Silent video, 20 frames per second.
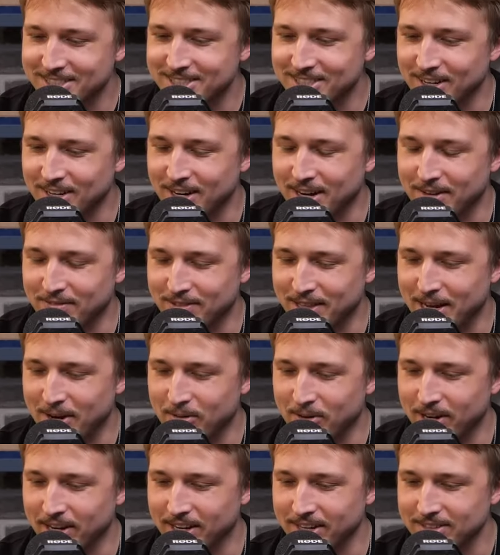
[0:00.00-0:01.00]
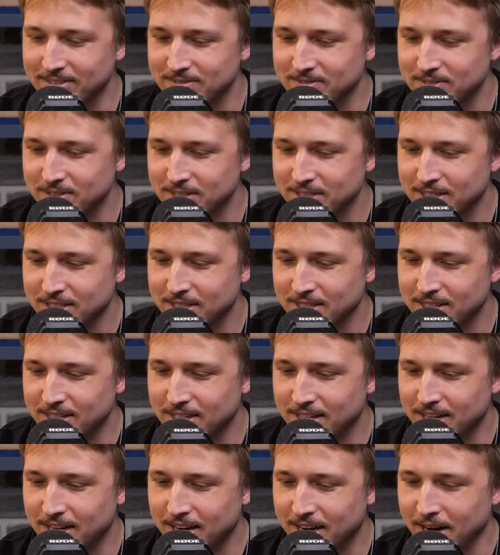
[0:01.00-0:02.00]
I'll start off that way.
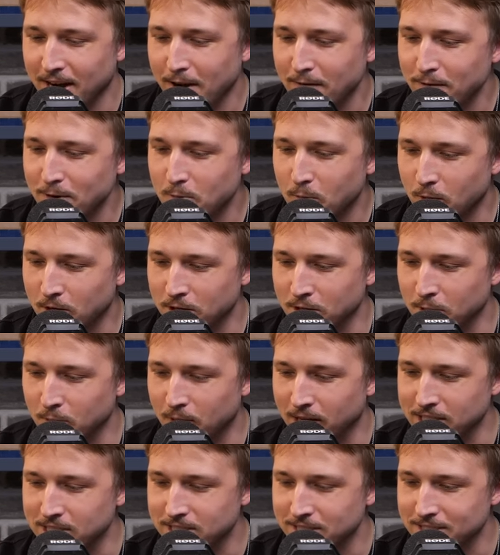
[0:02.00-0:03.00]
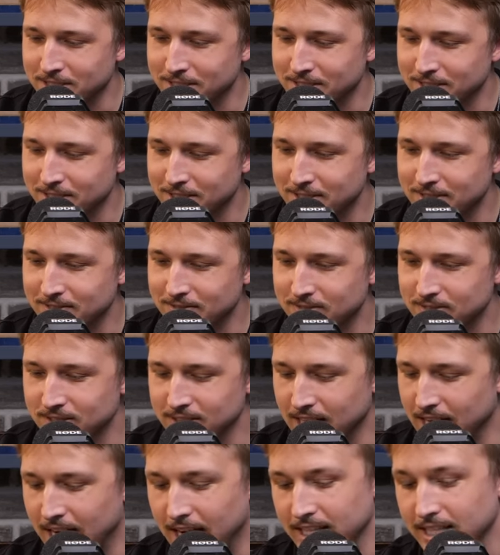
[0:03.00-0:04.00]
I often wonder why. What's the date?
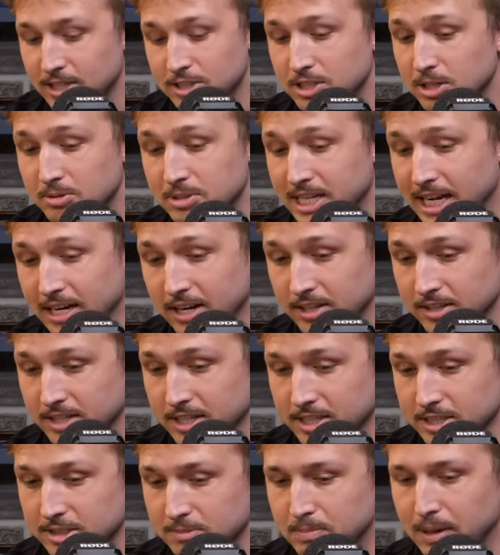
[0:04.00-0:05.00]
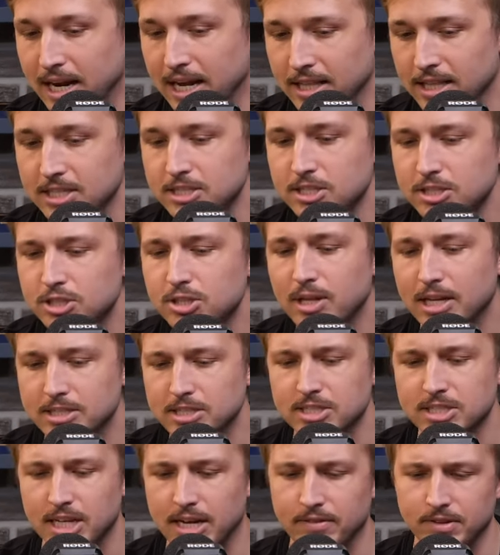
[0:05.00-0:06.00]
Uh, there's no date on this, but I, this is
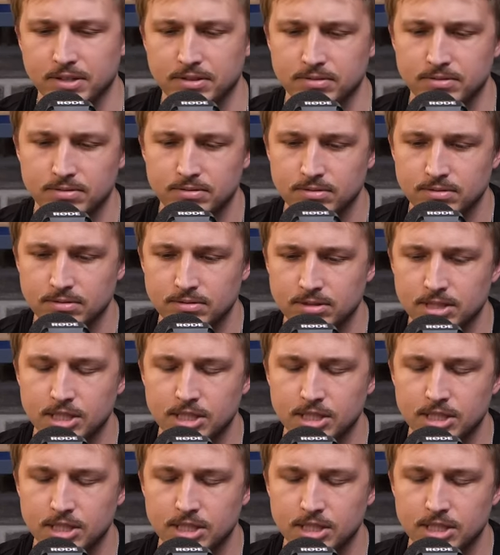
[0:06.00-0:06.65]
2007. Okay.